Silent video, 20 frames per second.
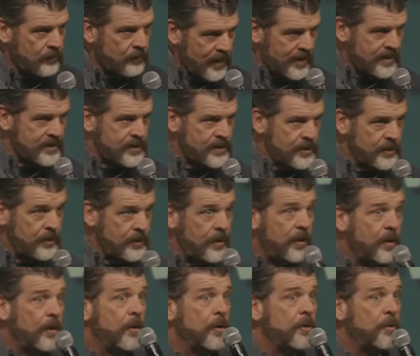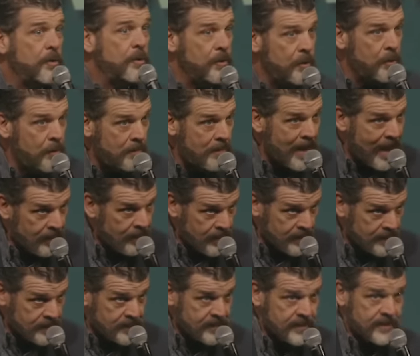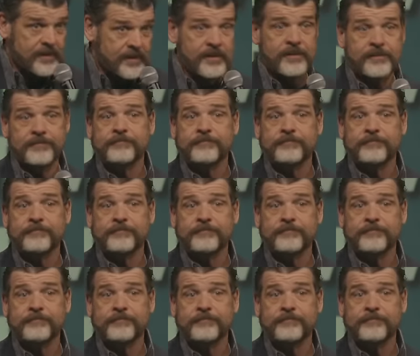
written to knew Malchus.